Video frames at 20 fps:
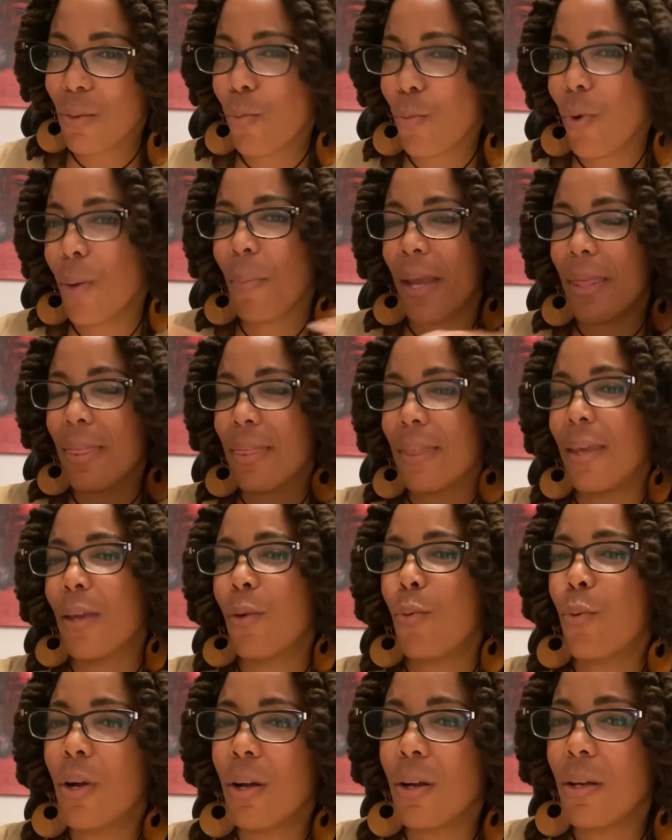One might think,
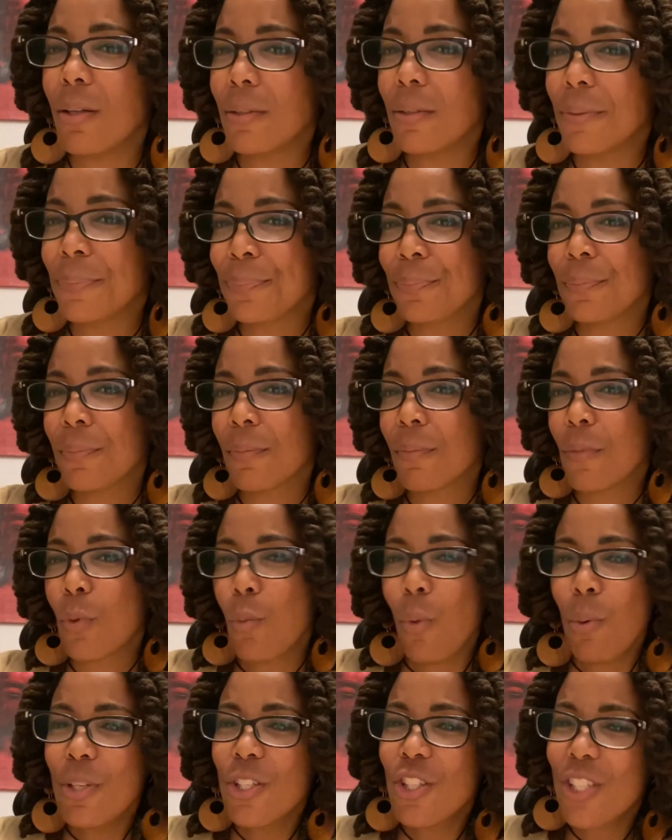well,
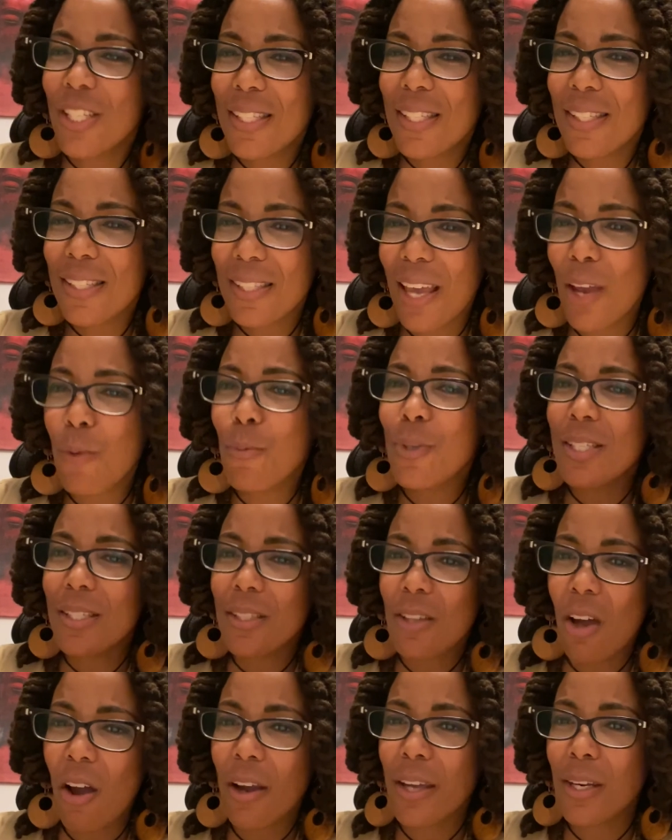what was Jesus saying? Was he
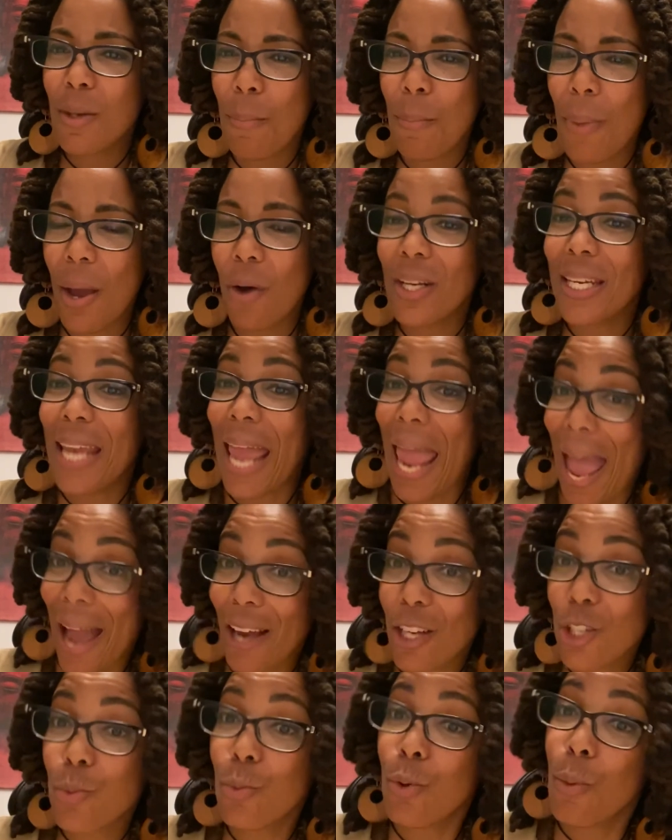talking about an
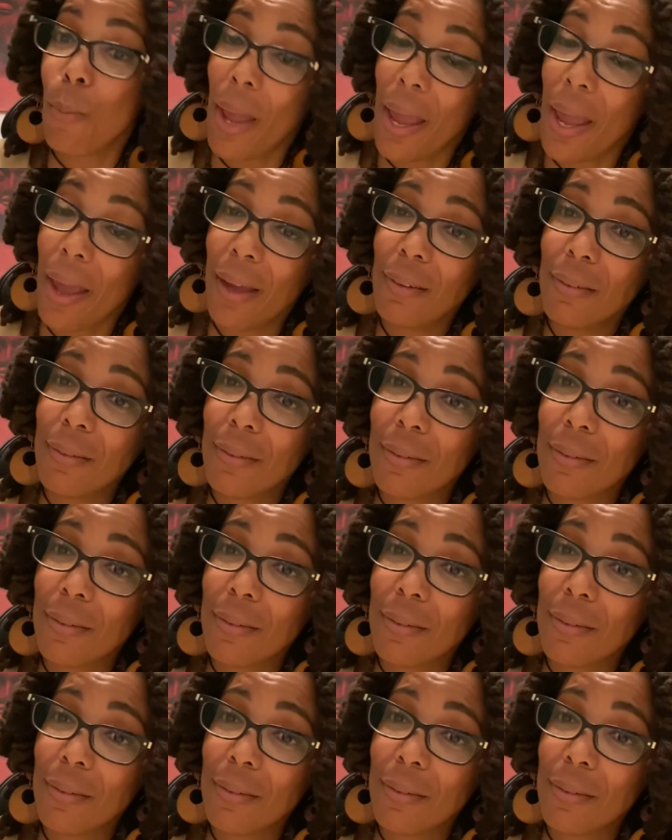actual man?